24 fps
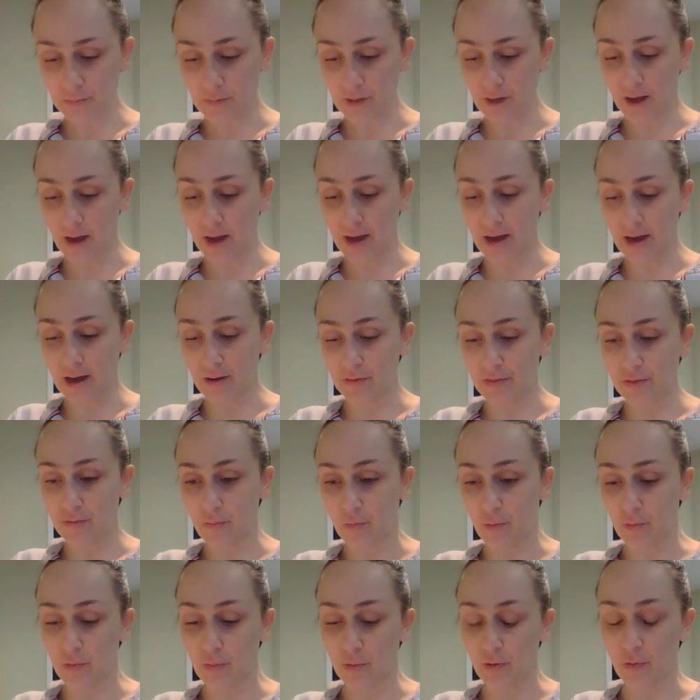
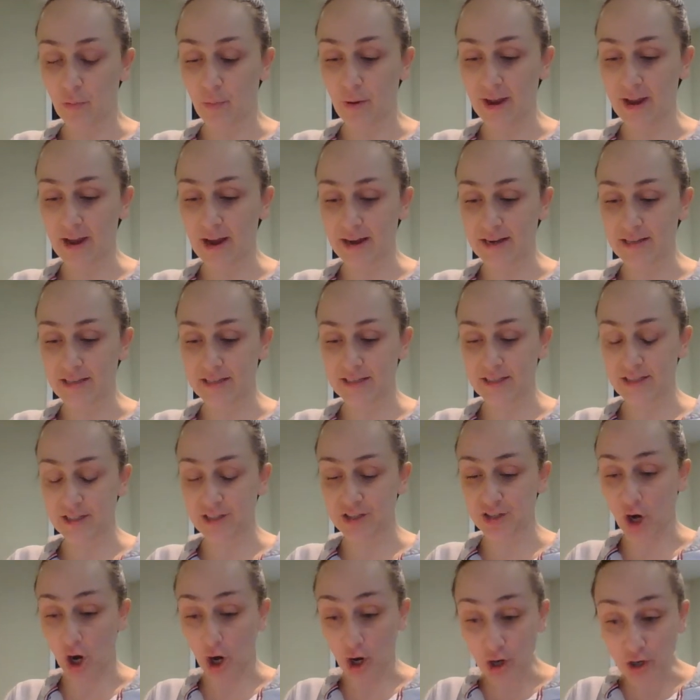the way I
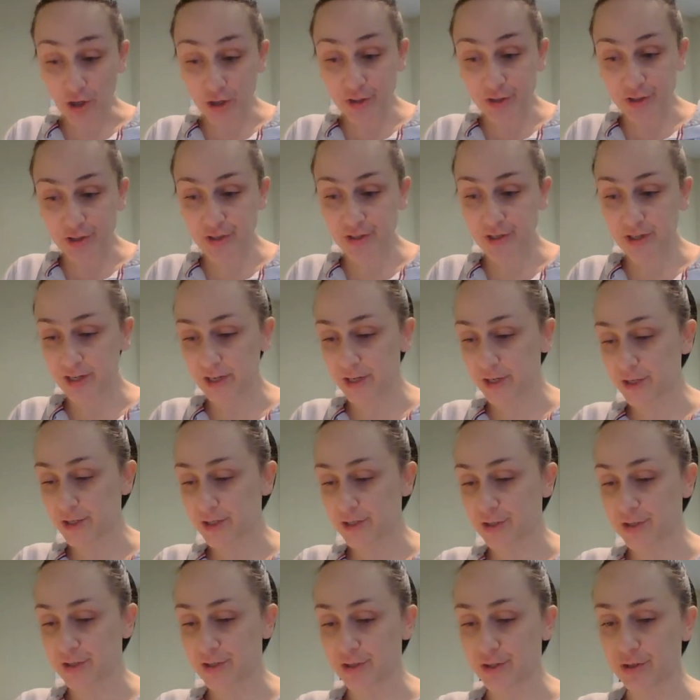start
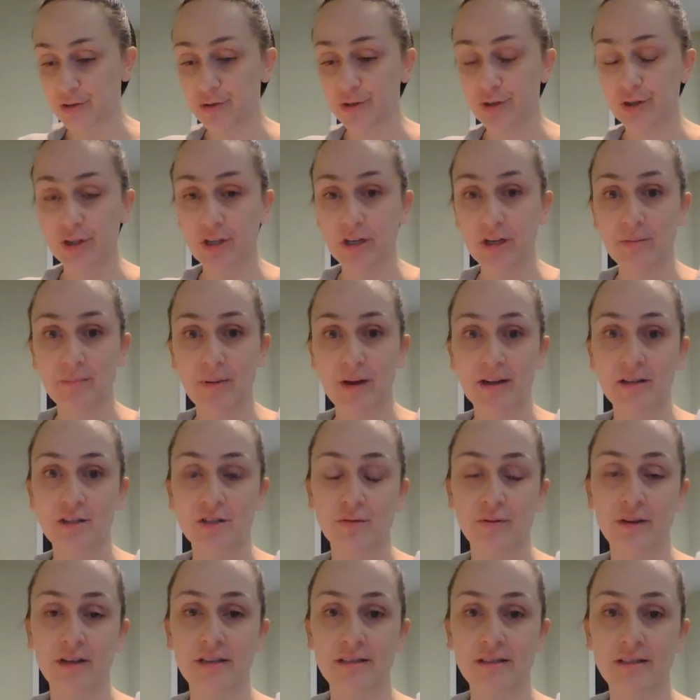is usually by
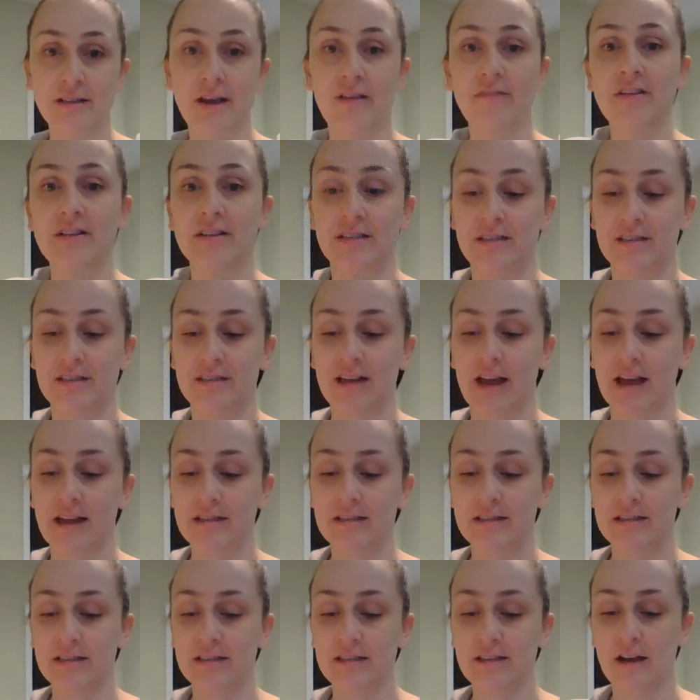doing 7
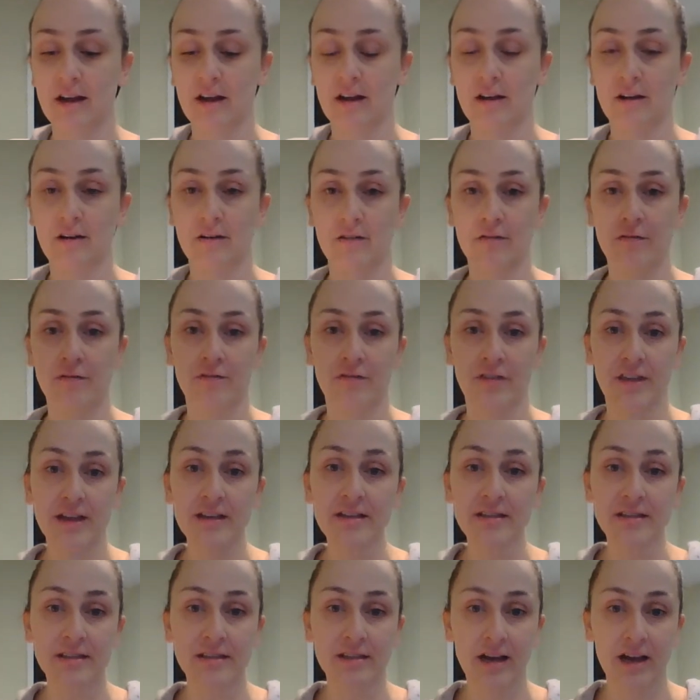sets of
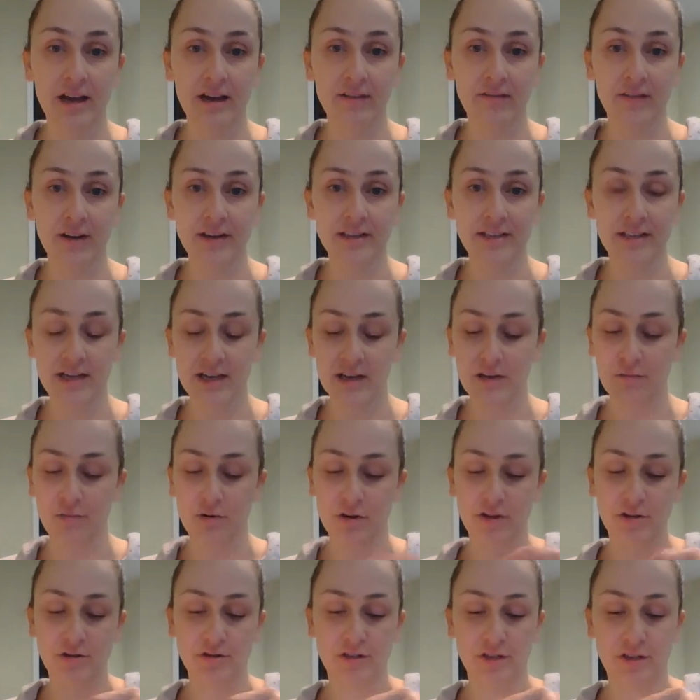this kind of idea
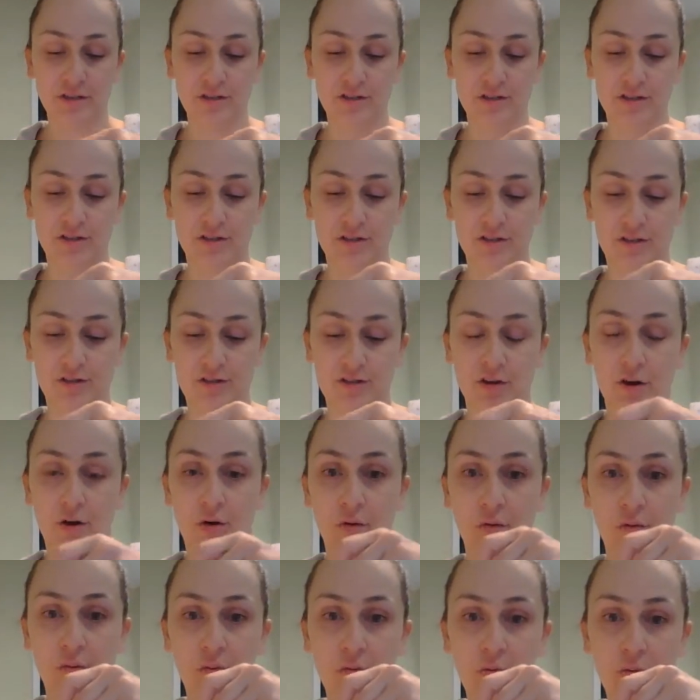where you just
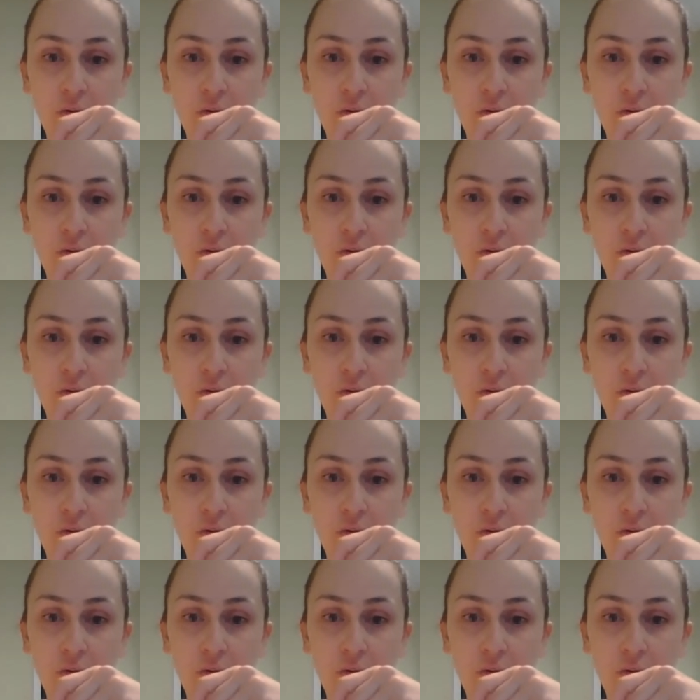sew